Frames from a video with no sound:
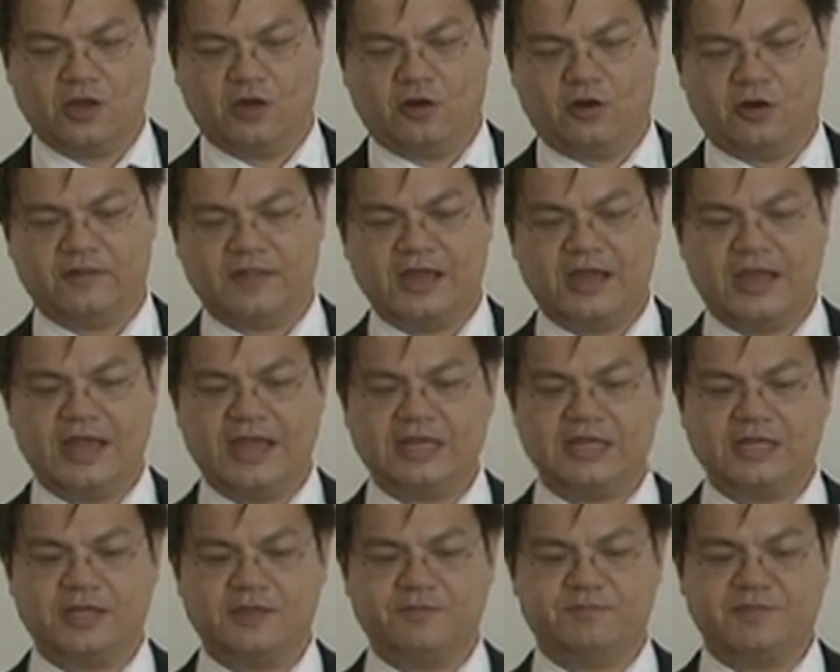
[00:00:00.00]
or there are
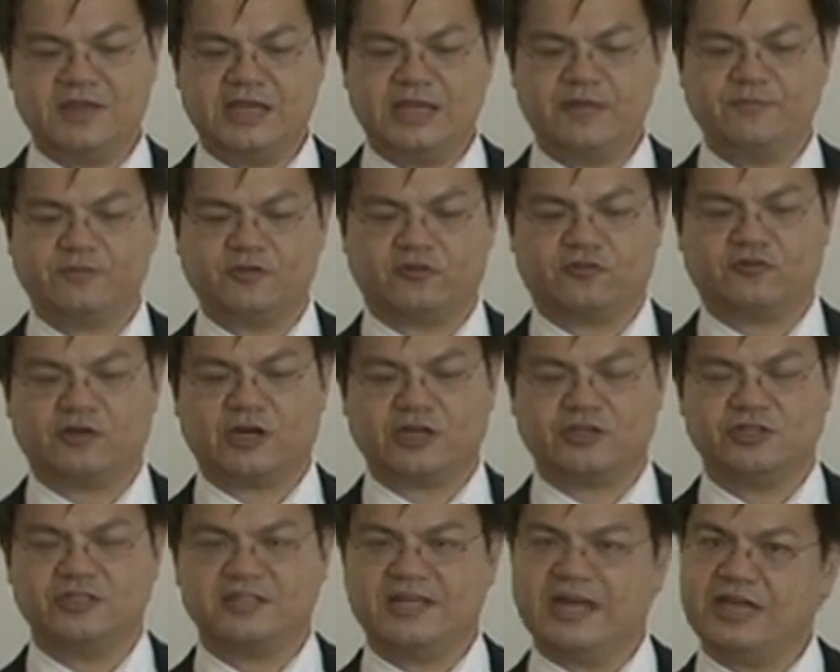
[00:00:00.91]
any beams or
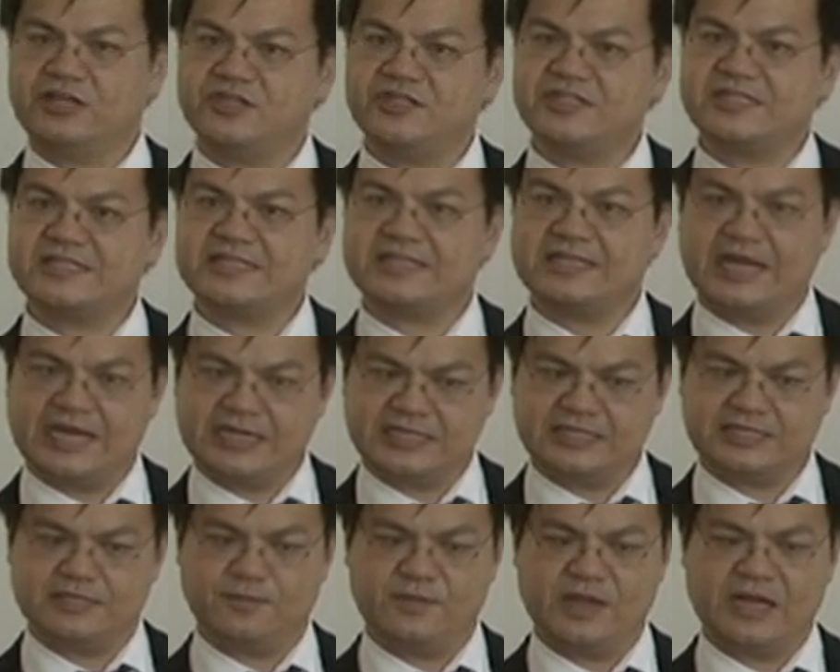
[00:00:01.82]
structures that actually
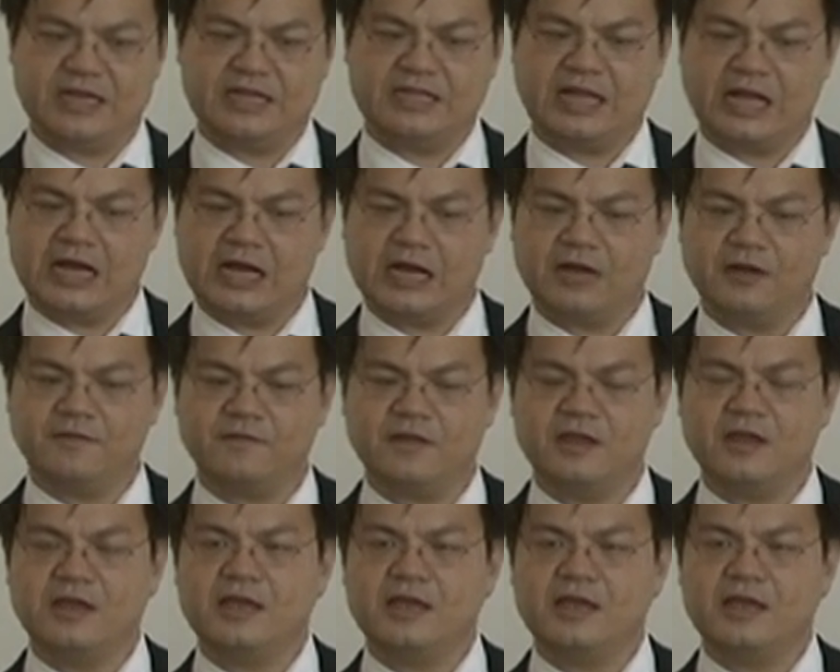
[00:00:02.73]
slice the bed in half,